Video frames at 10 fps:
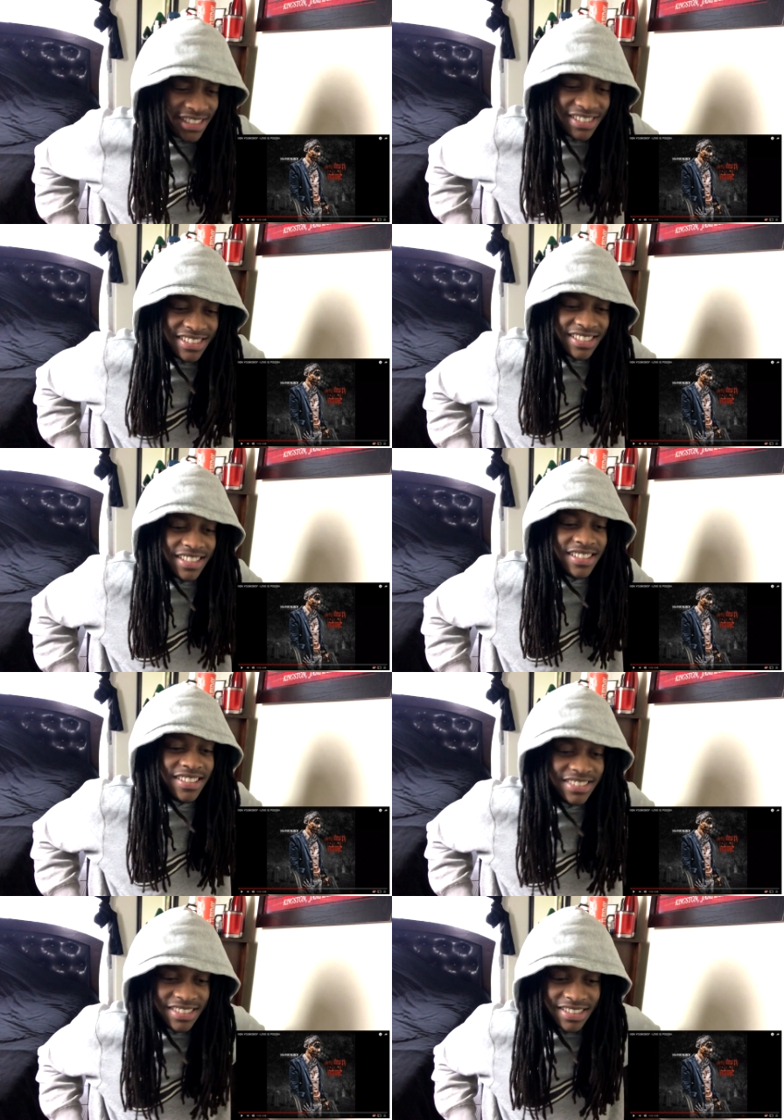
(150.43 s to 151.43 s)
I
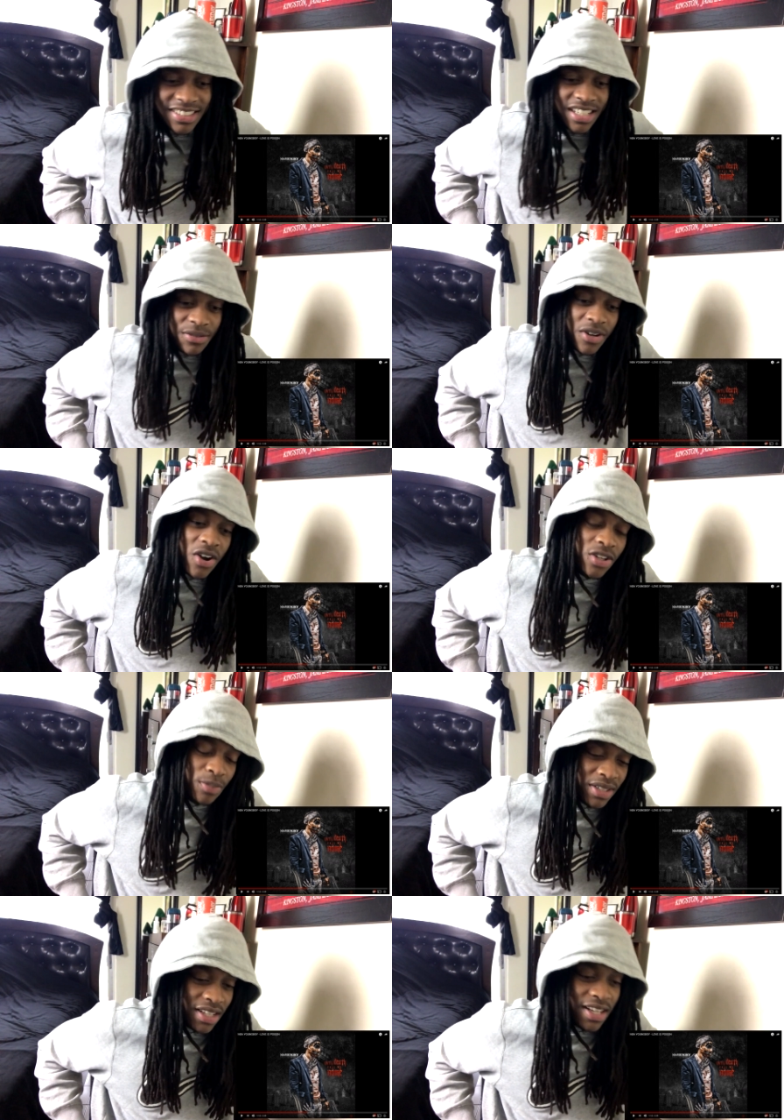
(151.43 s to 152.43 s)
until Death
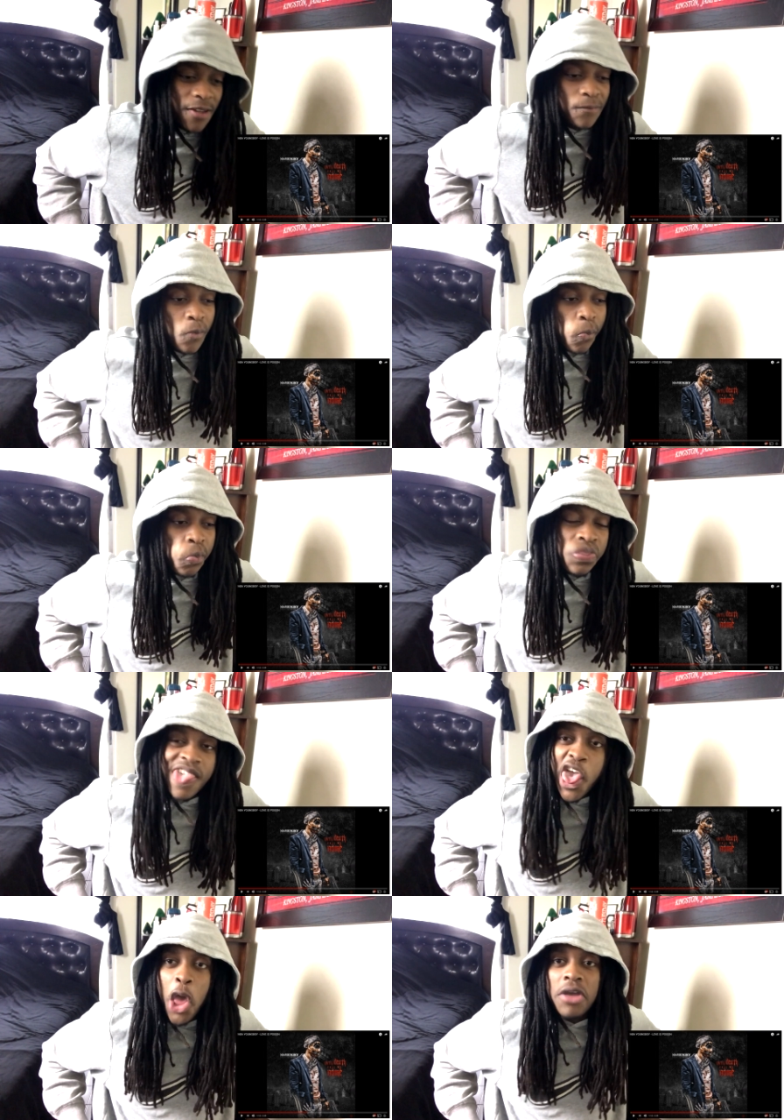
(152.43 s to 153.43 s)
Calls My Name.
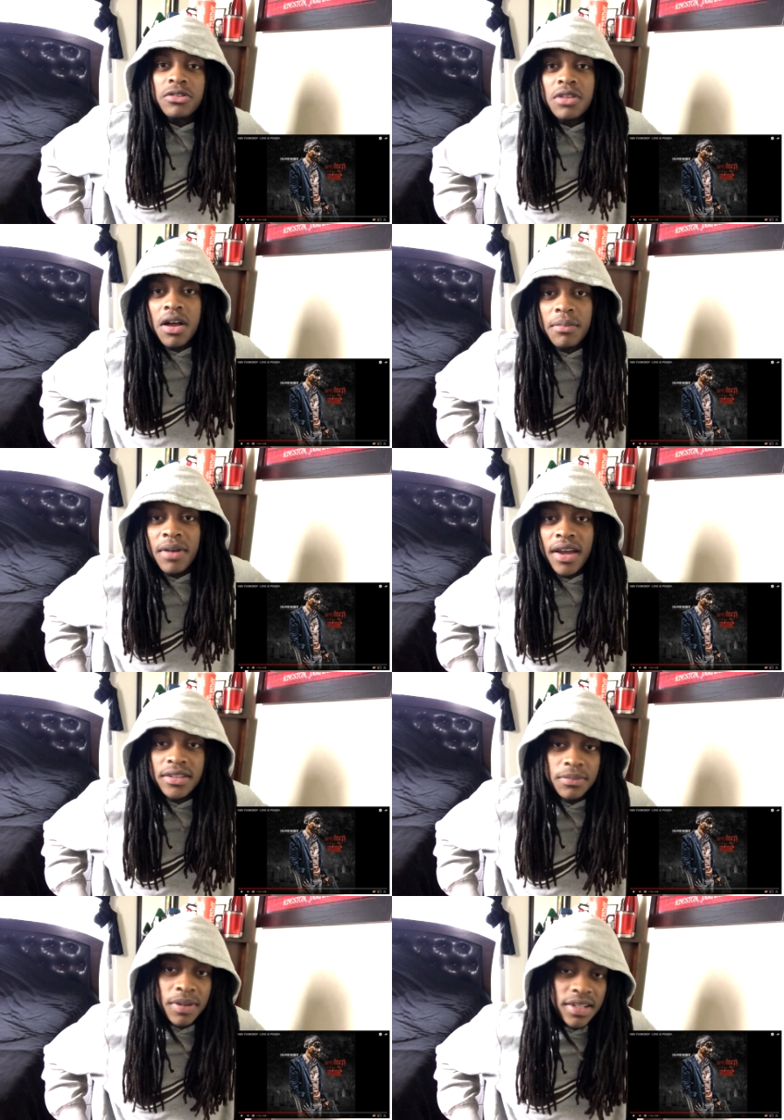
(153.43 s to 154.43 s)
I ain't gonna lie, I might
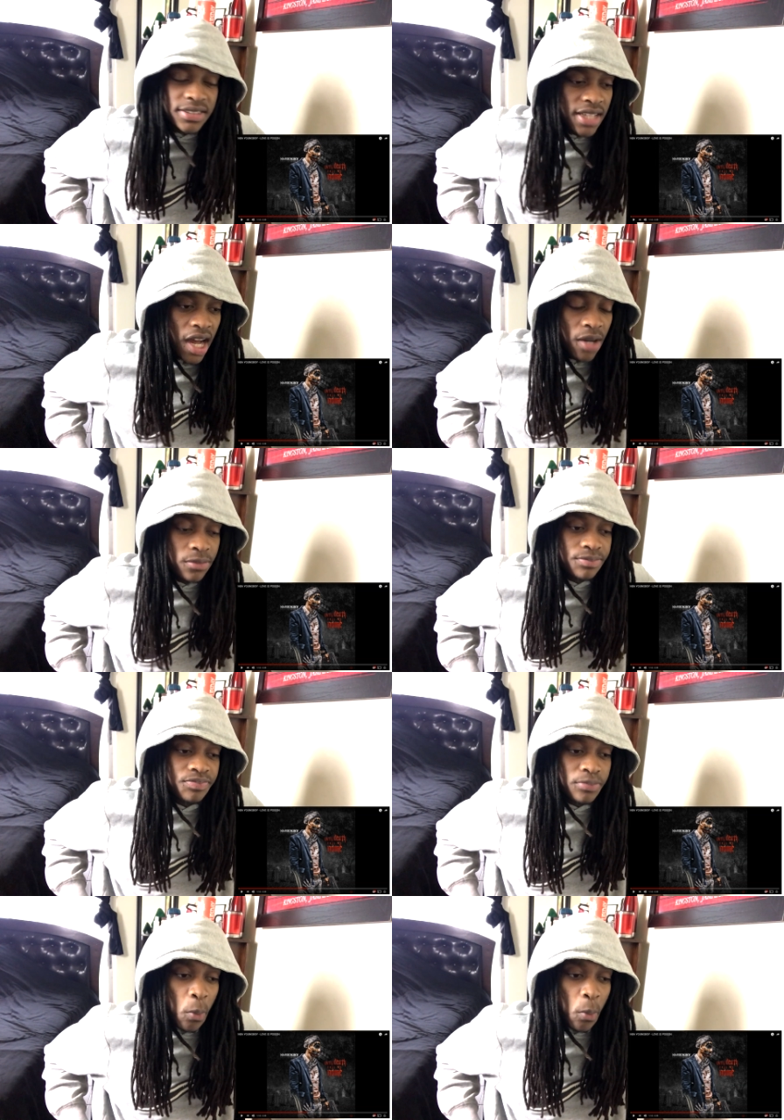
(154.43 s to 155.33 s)
have to buy this album.